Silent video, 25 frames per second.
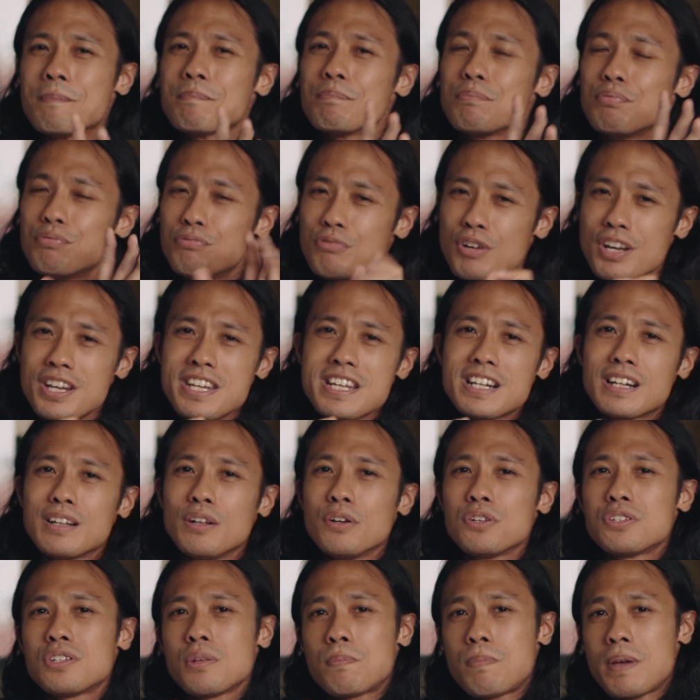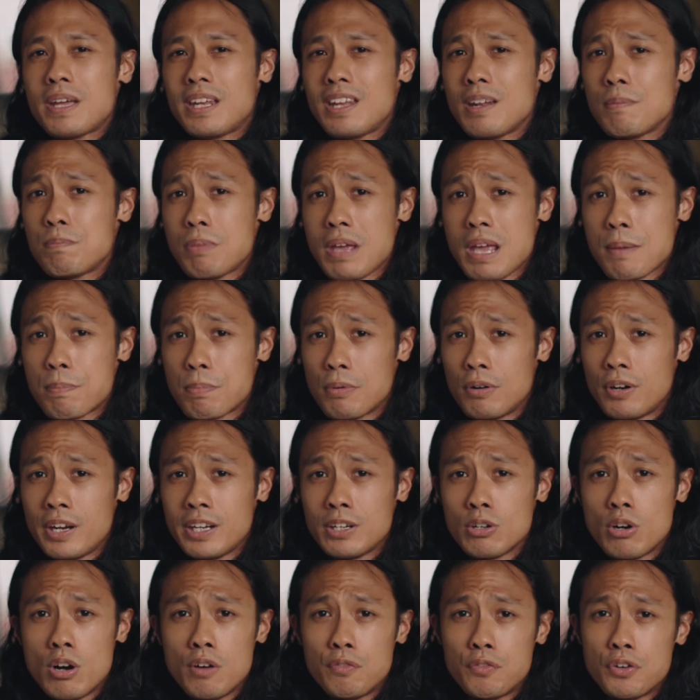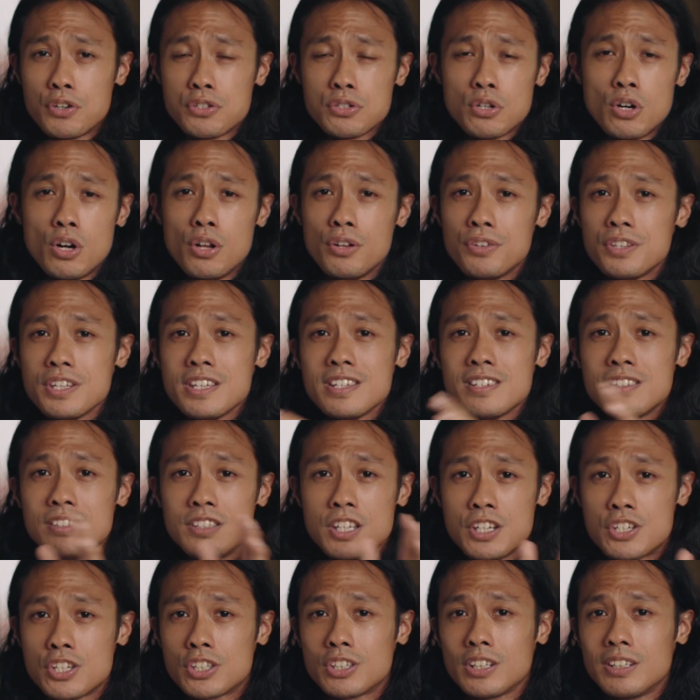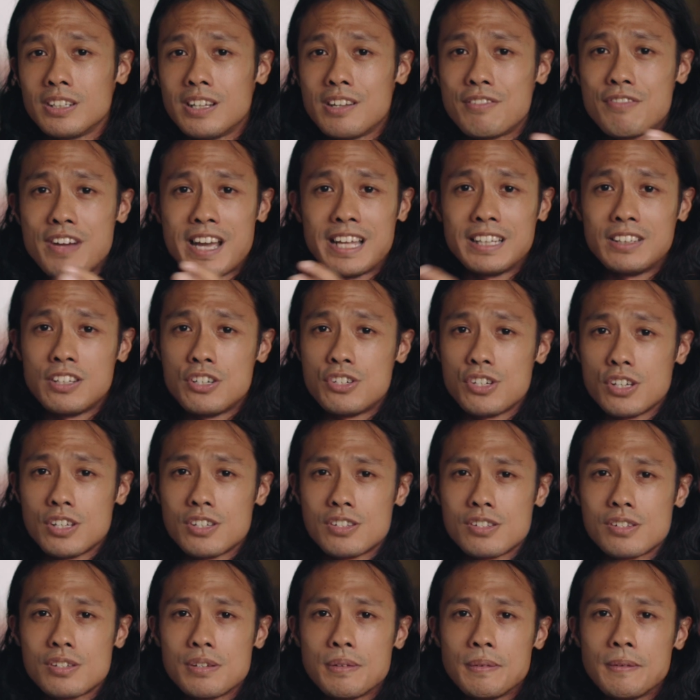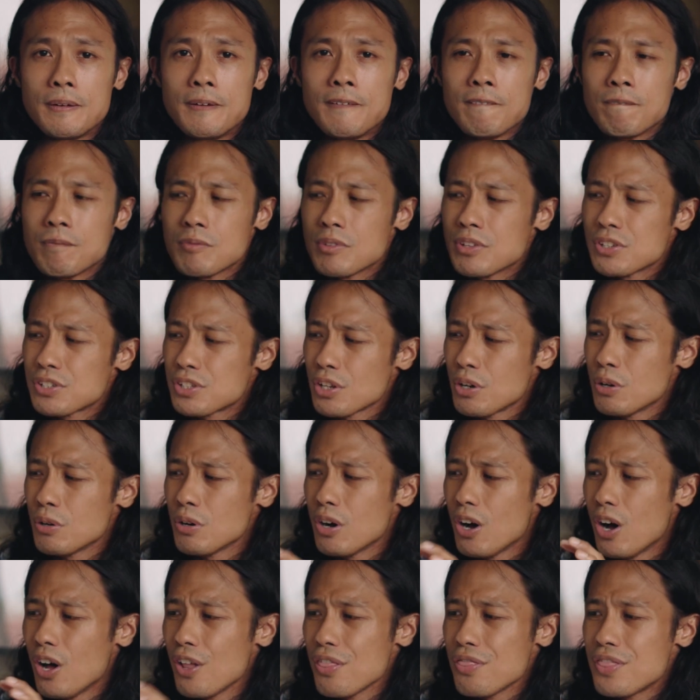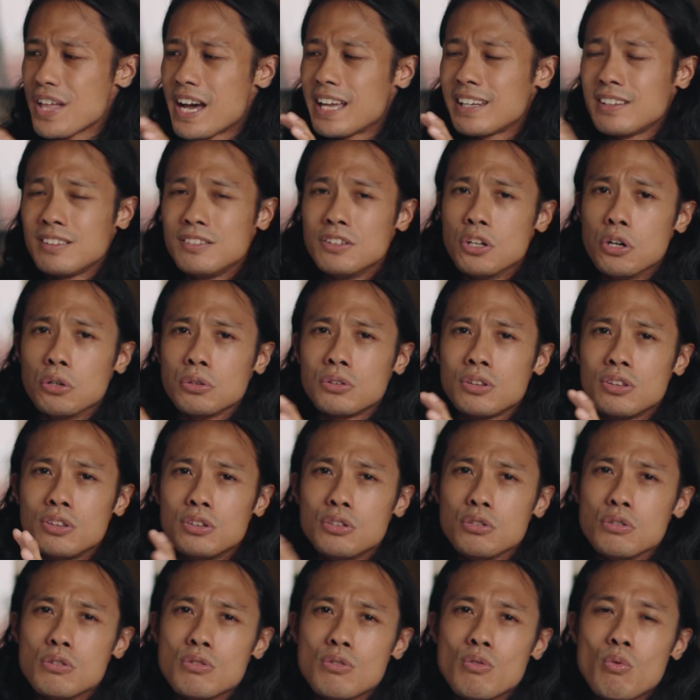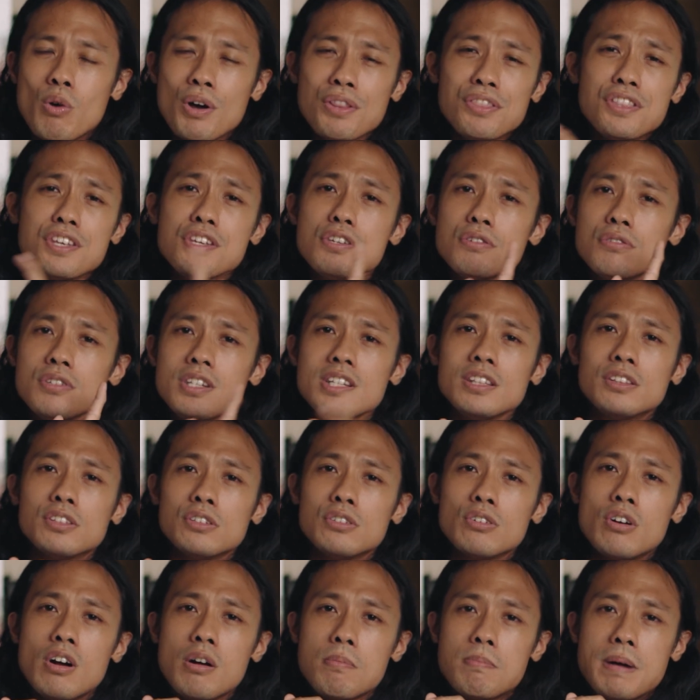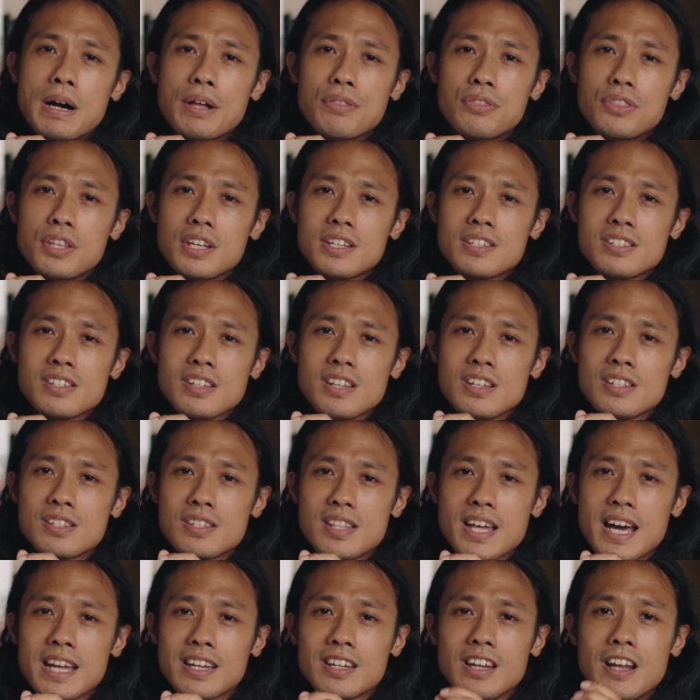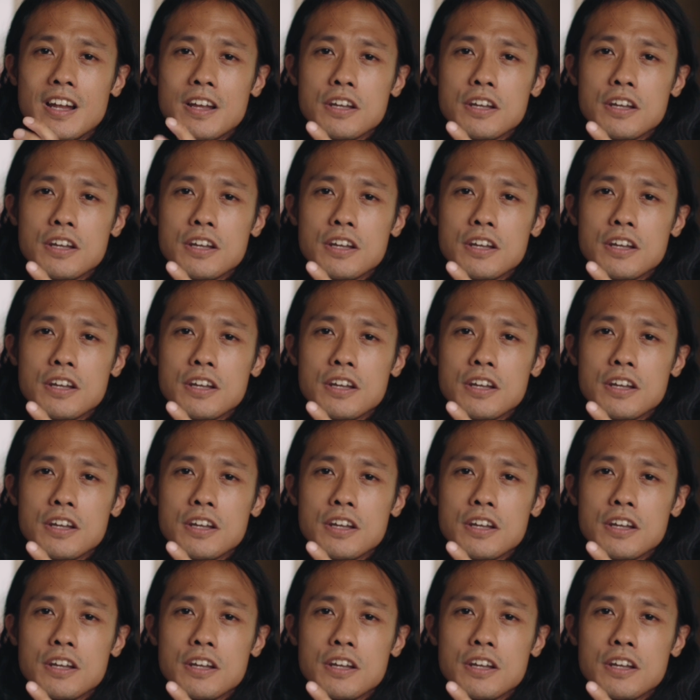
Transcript: pretty close to pen and paper and offers all these digital advantages. So on that note too, one thing you need to know about this is that